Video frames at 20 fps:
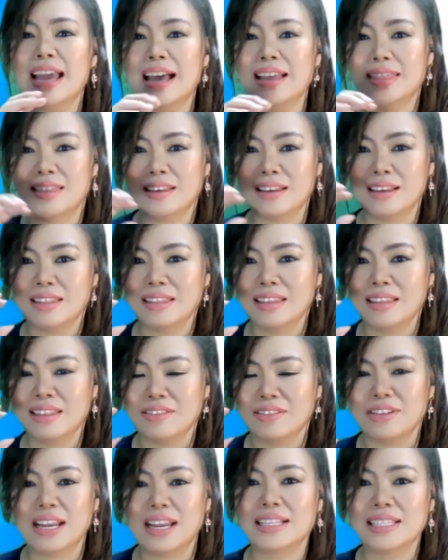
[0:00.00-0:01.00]
had
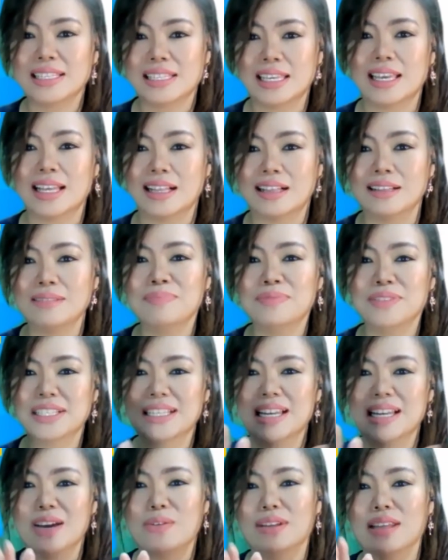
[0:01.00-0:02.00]
that great skill,
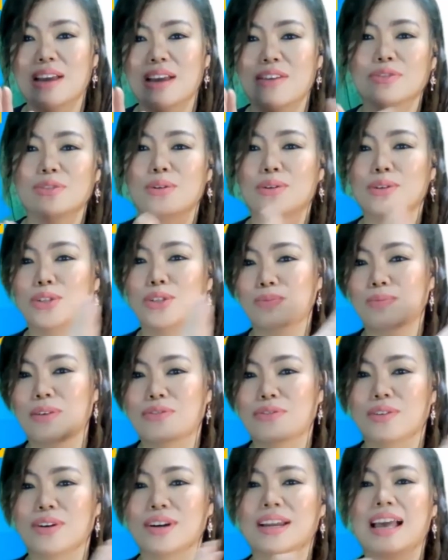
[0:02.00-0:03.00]
just like what I've told you
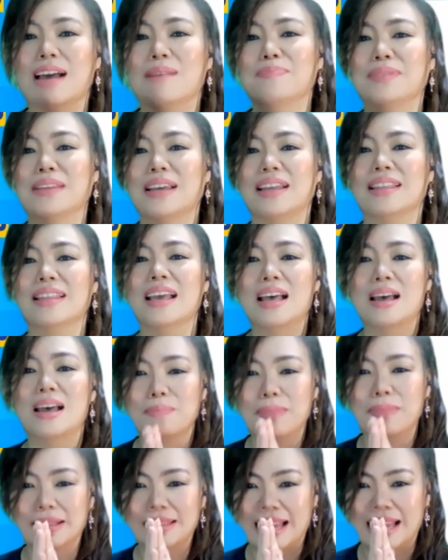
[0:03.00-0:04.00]
before, Captain.
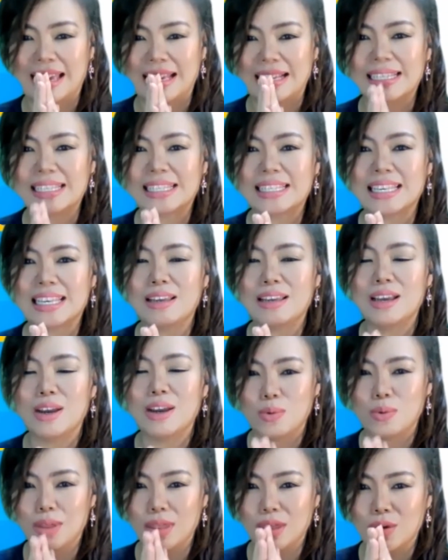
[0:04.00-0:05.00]
But I
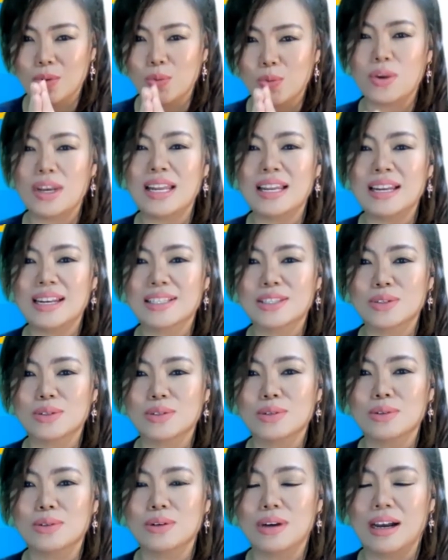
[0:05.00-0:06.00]
see with your willingness
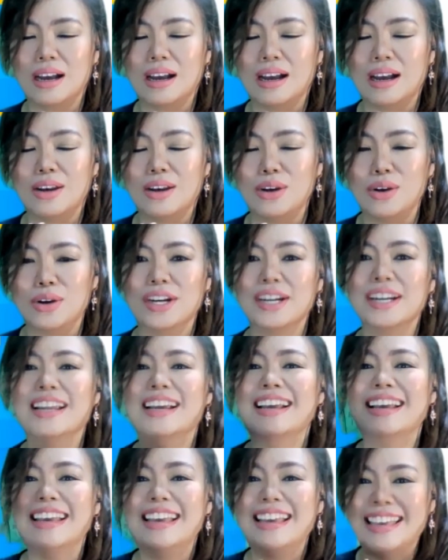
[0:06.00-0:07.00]
to learn,
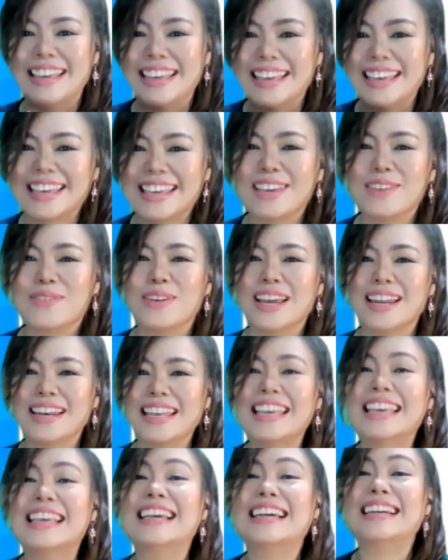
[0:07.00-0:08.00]
he even
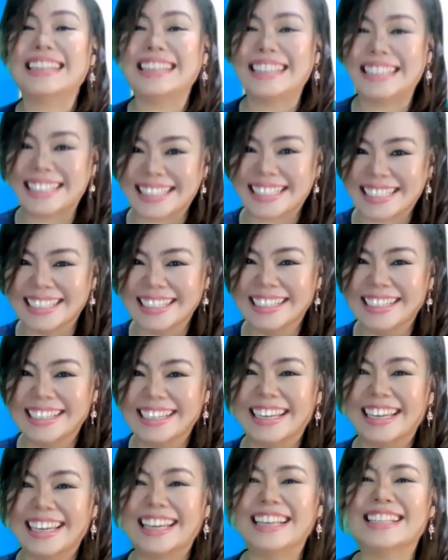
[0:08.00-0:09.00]
increased
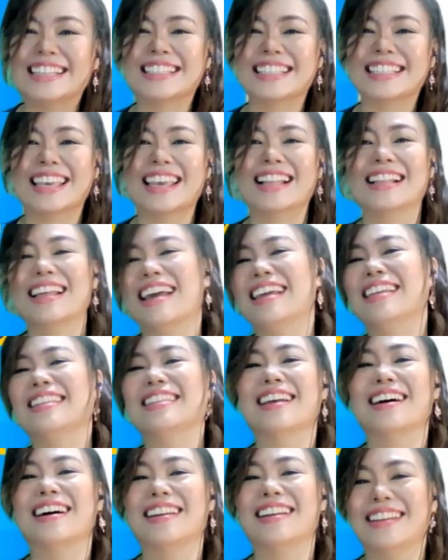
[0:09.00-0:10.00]
his skill
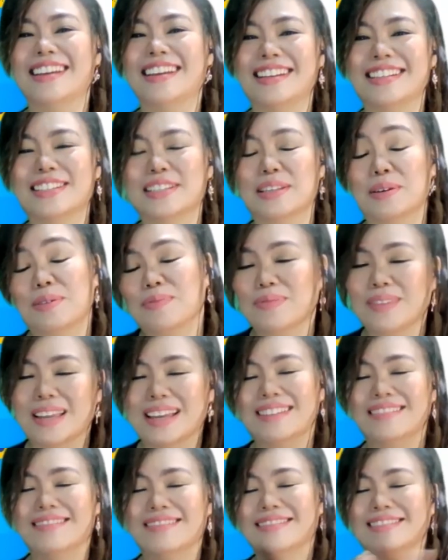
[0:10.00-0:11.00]
and knowledge. So
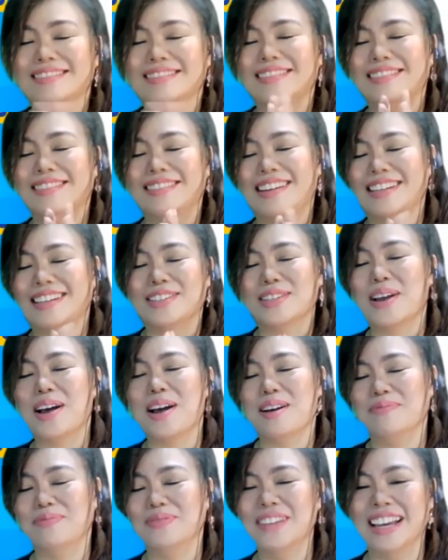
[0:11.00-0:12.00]
great
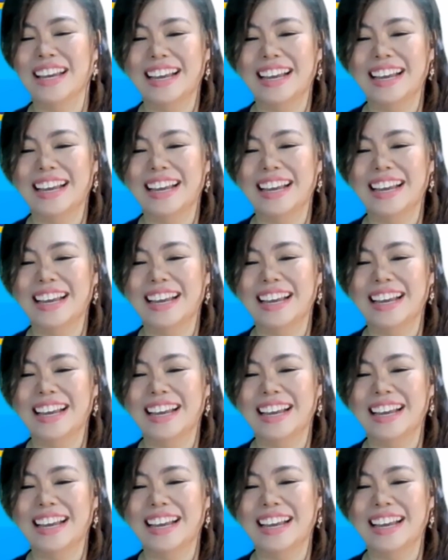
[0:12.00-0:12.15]
job.